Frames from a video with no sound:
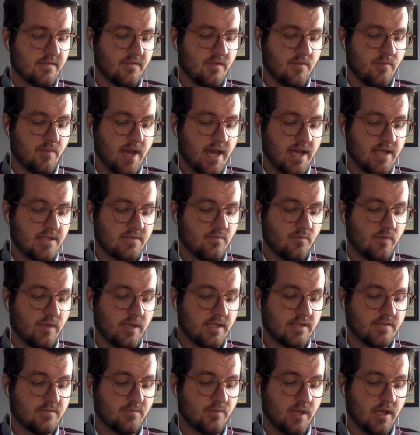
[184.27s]
of the past
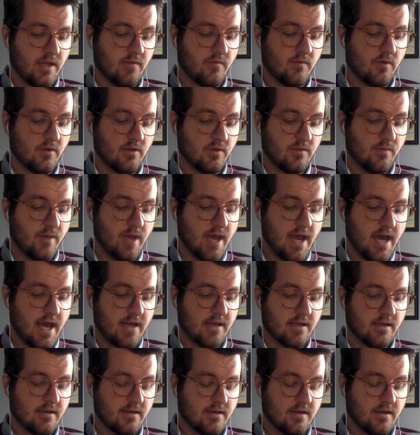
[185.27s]
weeks being rolled
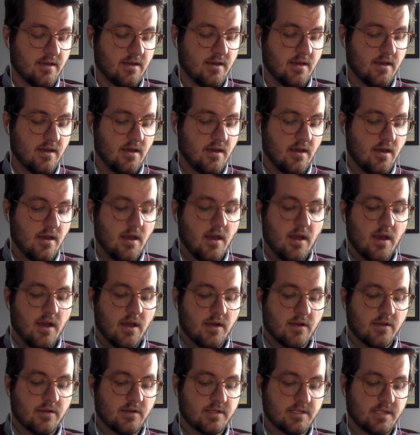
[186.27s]
back.
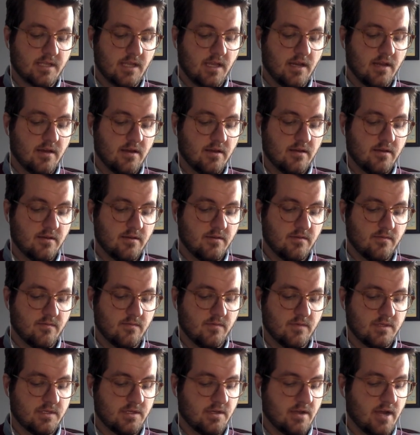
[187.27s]
Christina
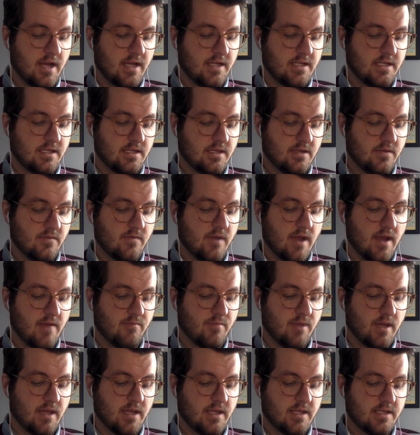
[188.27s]
will try to do
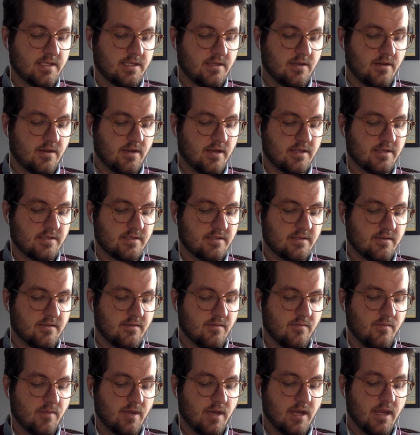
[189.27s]
right by the students,
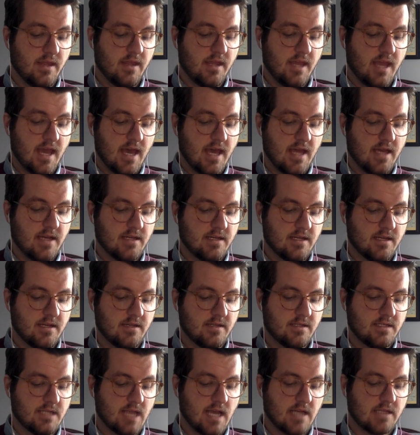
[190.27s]
but in the end,
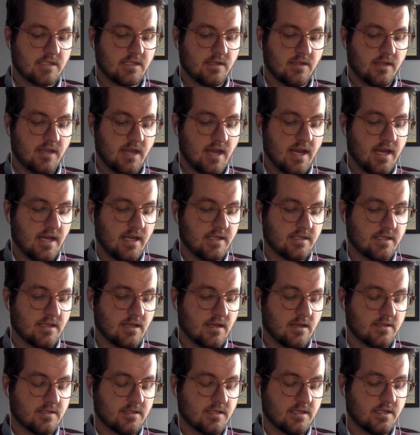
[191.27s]
Dr. Thaddeus
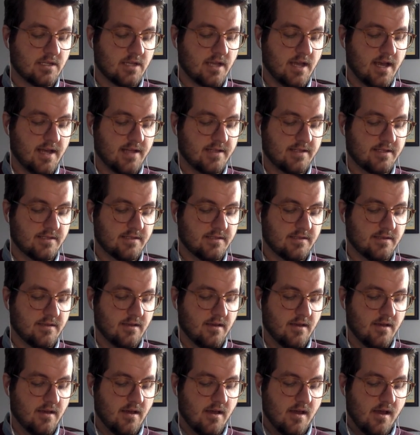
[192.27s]
calls the shots.
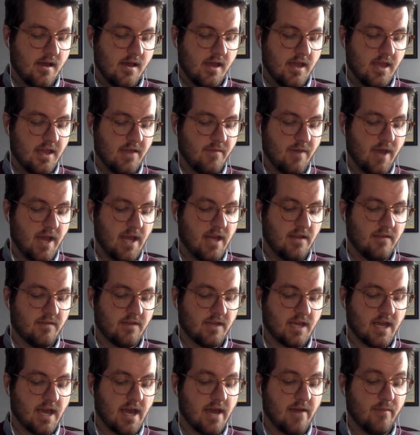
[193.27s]
He might
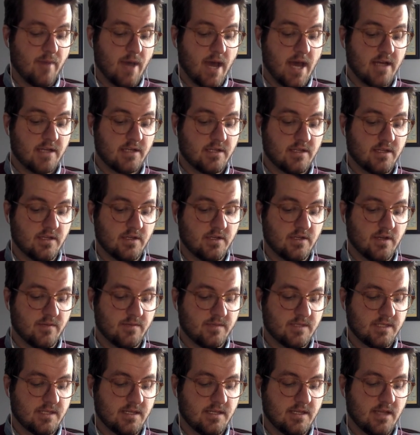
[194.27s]
even kibosh the
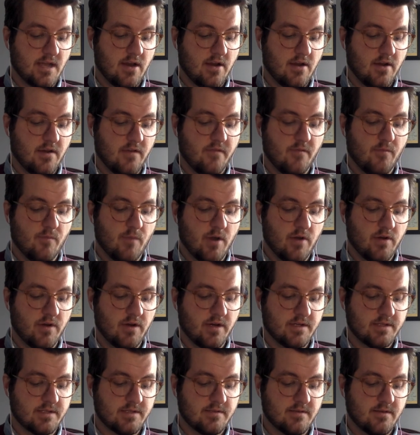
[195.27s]
trips to Terranova
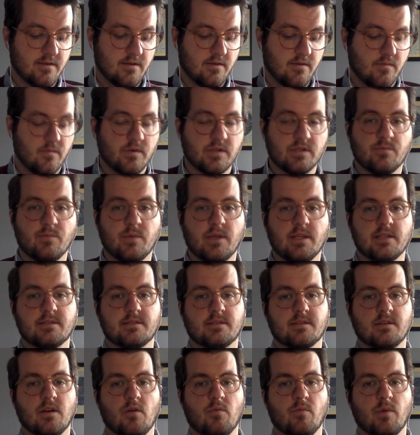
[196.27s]
Motors, which
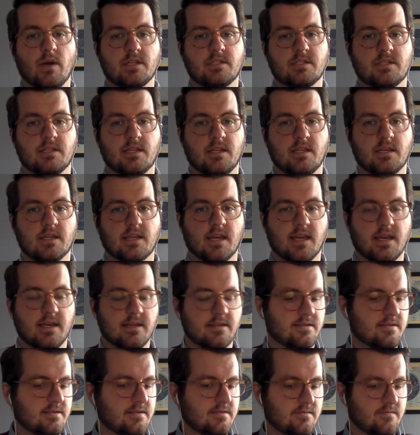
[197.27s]
means so much to the
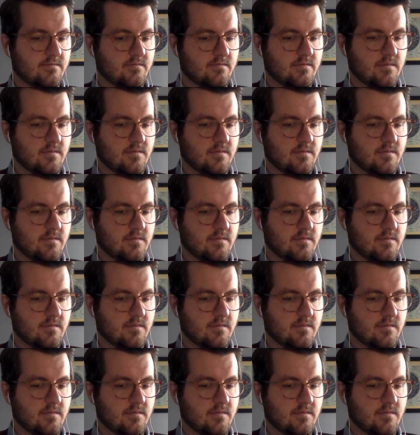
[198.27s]
kids.